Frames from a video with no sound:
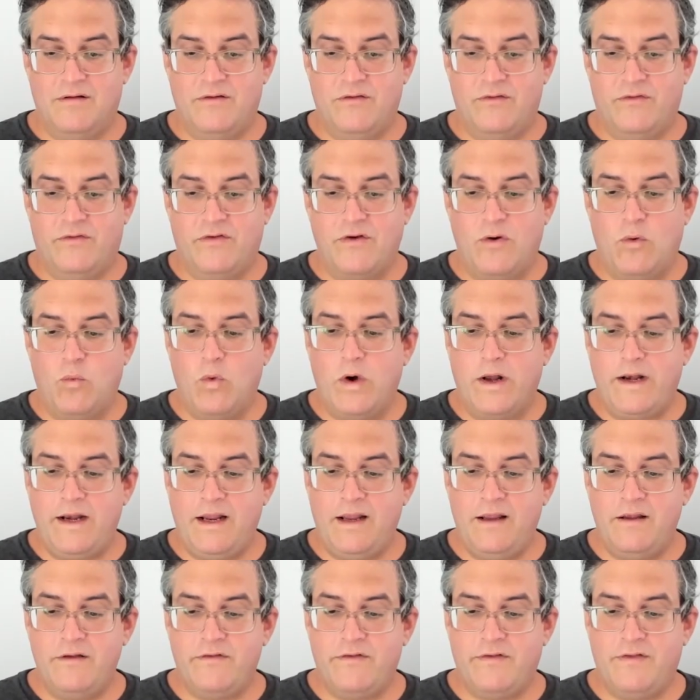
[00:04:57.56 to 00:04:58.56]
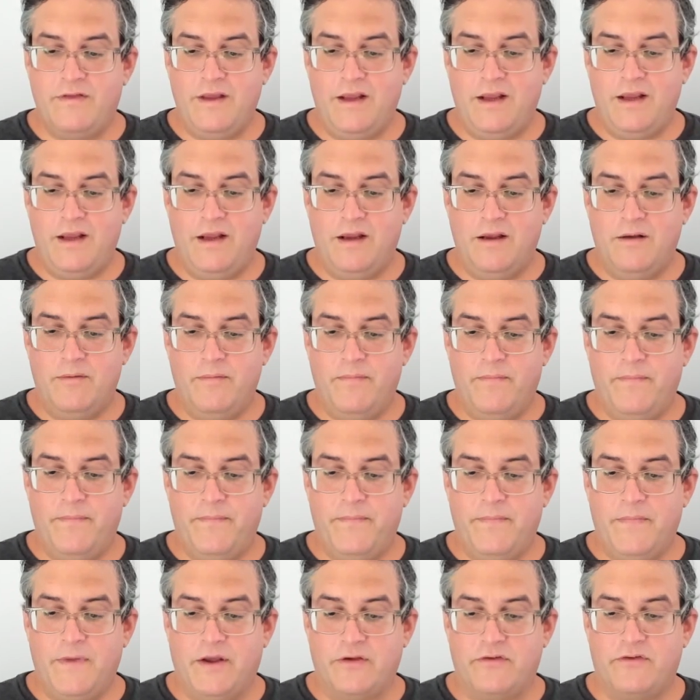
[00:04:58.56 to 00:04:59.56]
So what is the
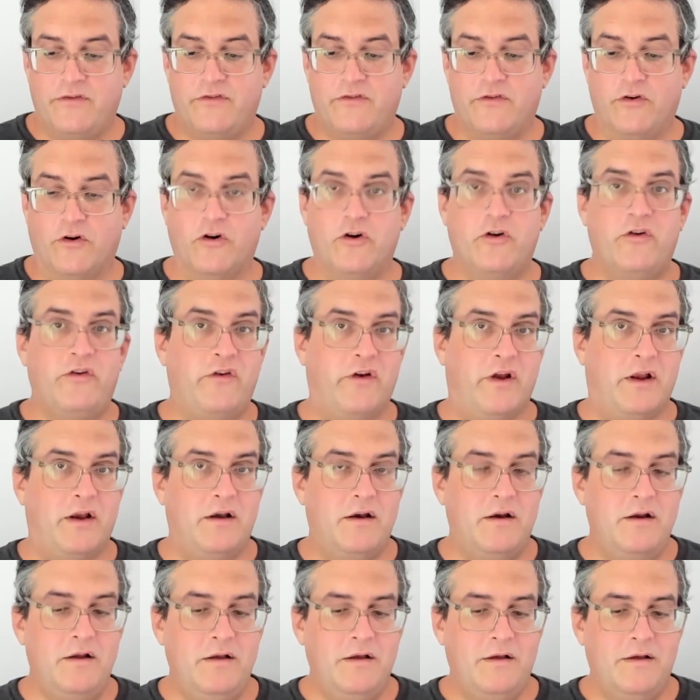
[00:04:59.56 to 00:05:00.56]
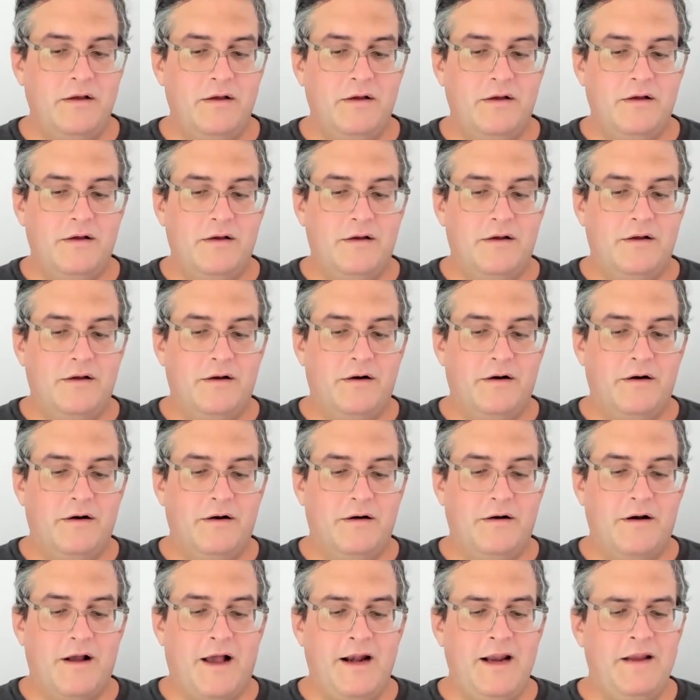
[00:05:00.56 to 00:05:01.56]
assertion,
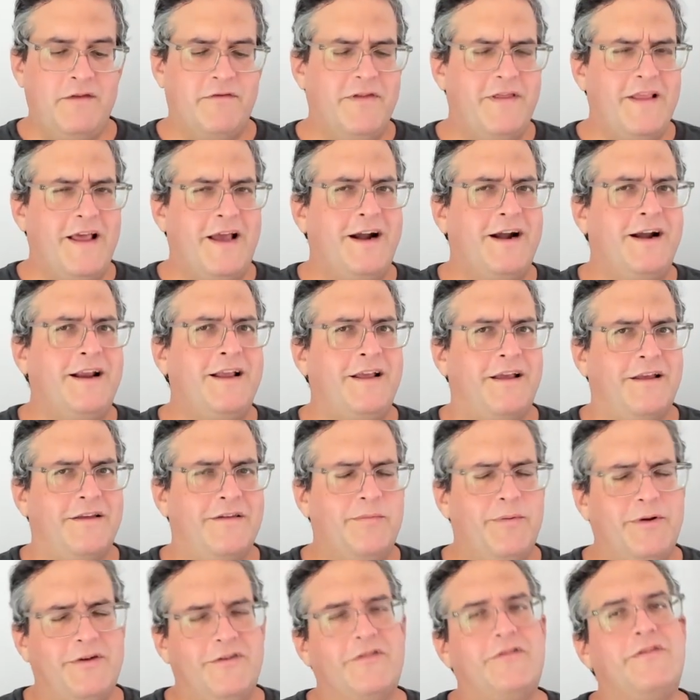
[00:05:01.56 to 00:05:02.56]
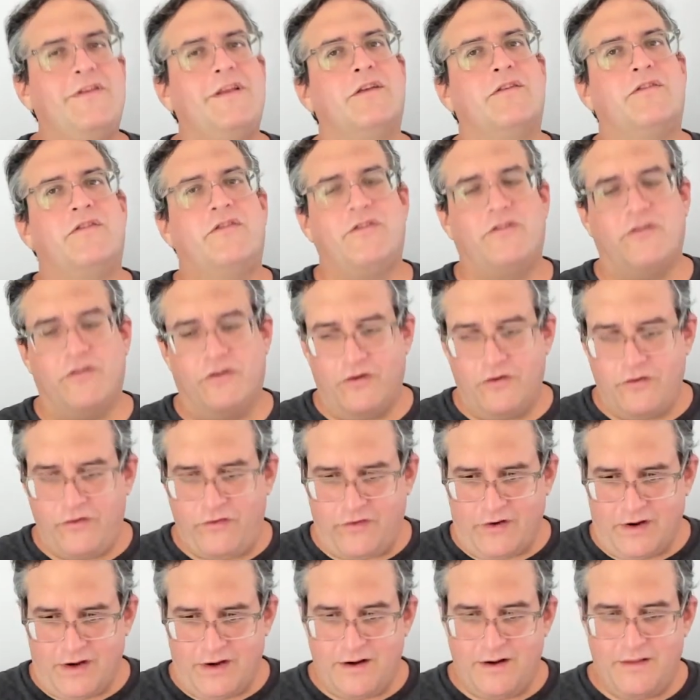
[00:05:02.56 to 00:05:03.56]
not even that it is, but just the
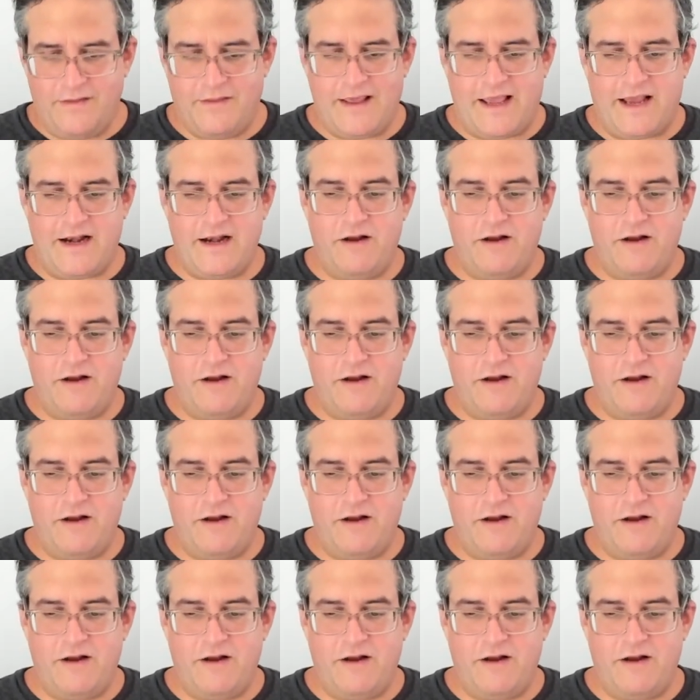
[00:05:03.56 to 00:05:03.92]
assertion that